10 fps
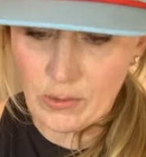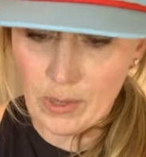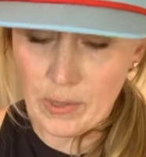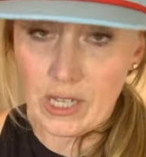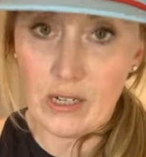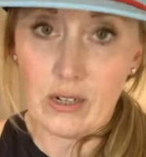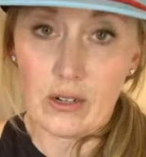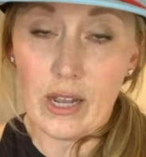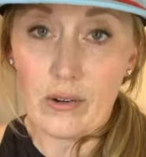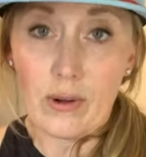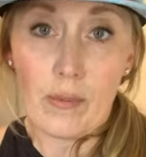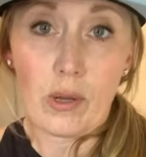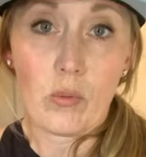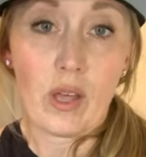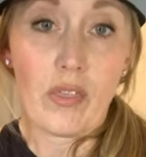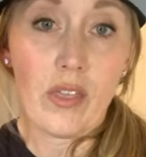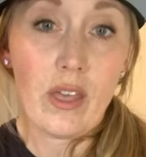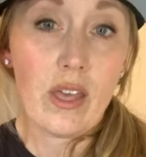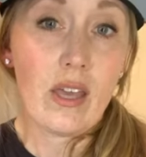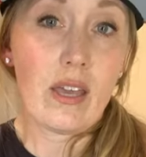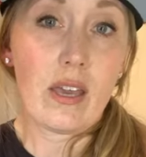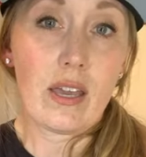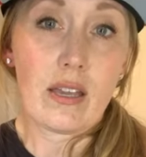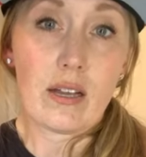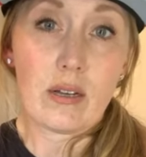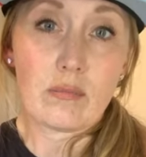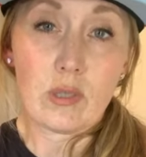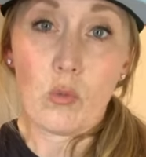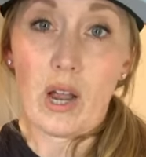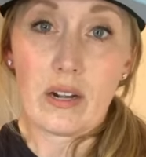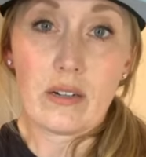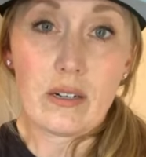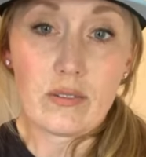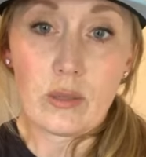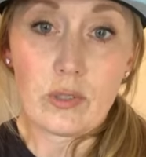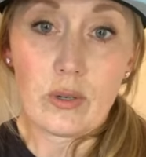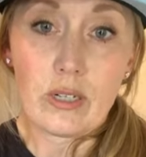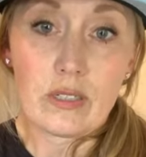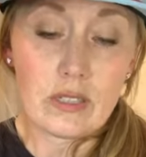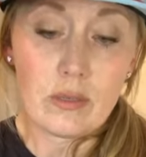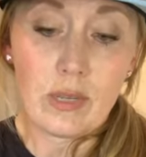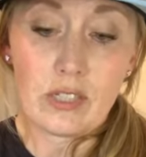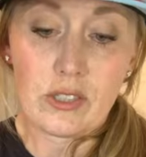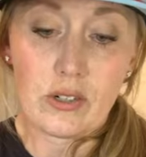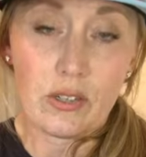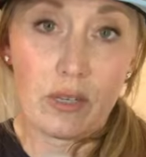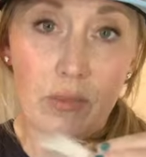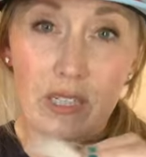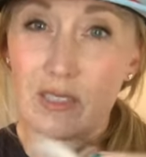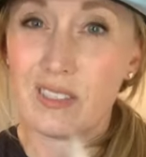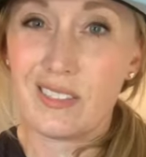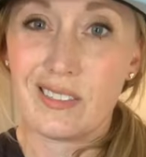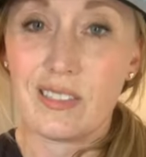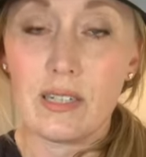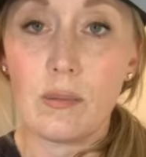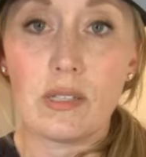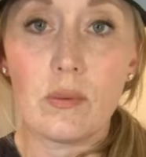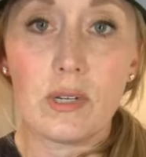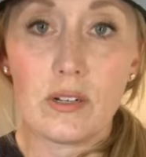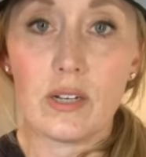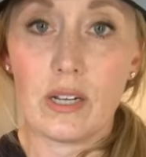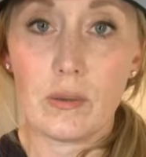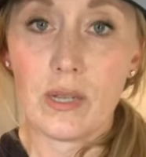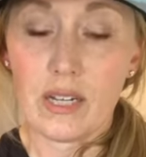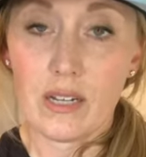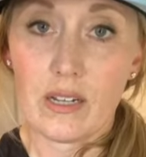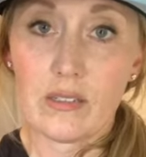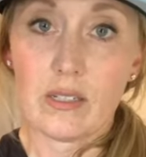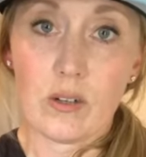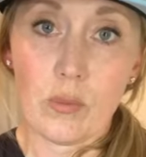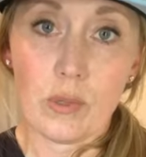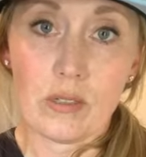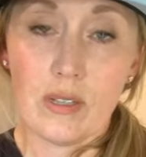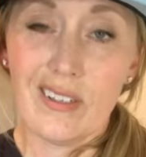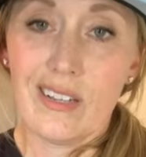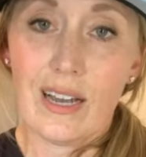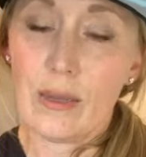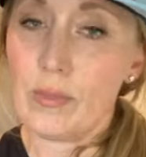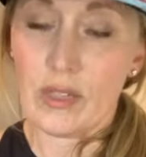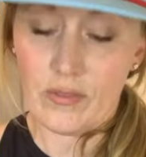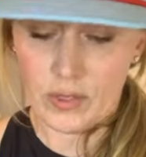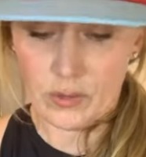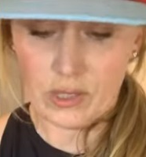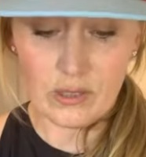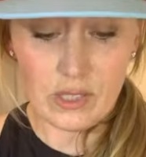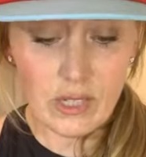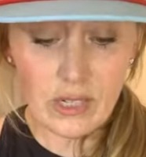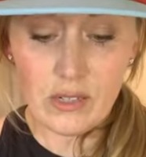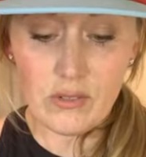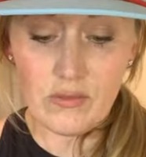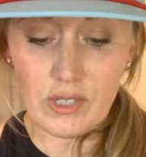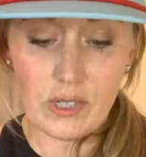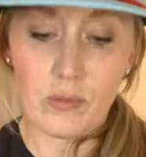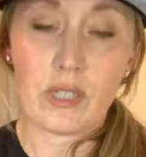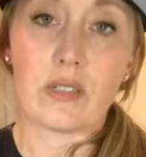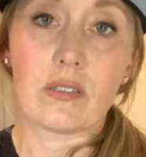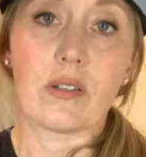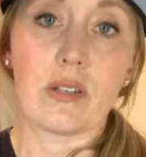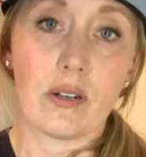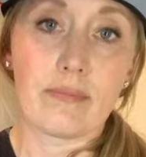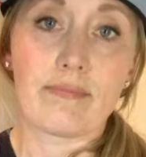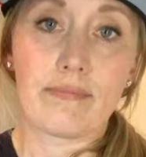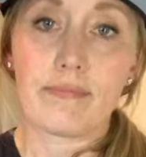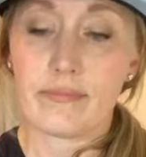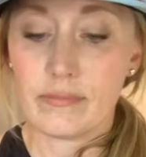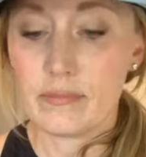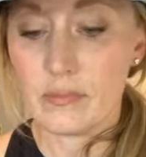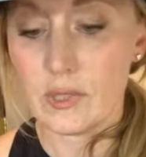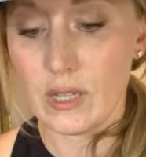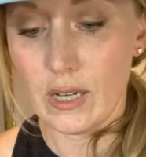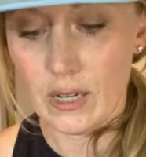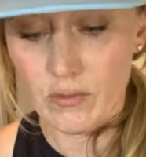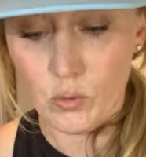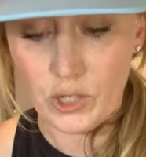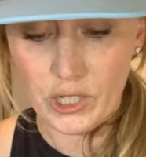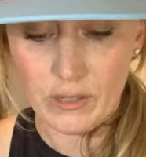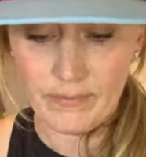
ribbit or counter wrap it with a some wire of some sort, just to make sure that, because it's just a dubbing loop, it could end up getting cut and open. I bet the fish would still eat it even if it did, but just so you know, I've warned you.